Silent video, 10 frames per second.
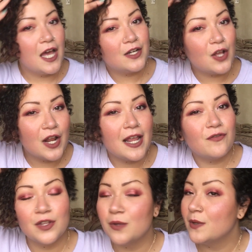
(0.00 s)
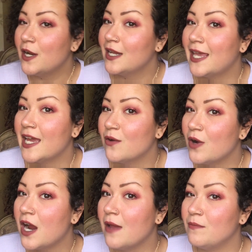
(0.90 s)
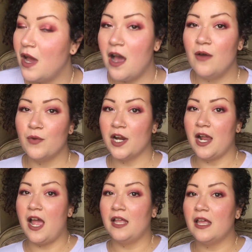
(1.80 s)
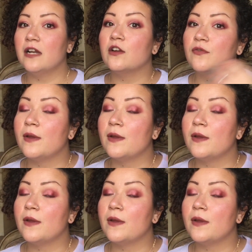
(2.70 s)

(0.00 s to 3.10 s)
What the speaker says: I don't know, and I've really been on a kick where I'm not wearing eyeliner.